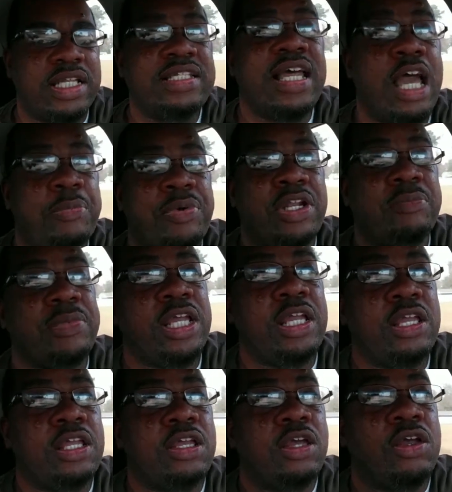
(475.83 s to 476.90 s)
This happened to
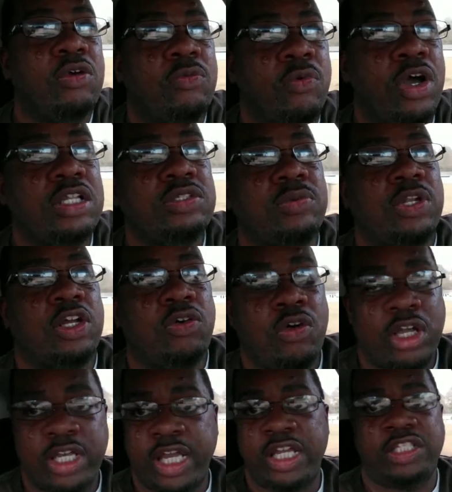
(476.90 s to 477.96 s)
me once with a
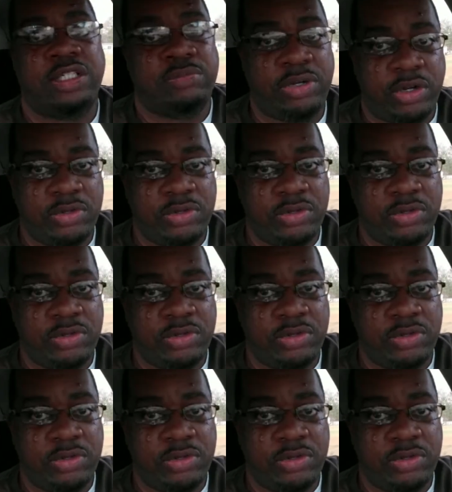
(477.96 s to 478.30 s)
Caucasian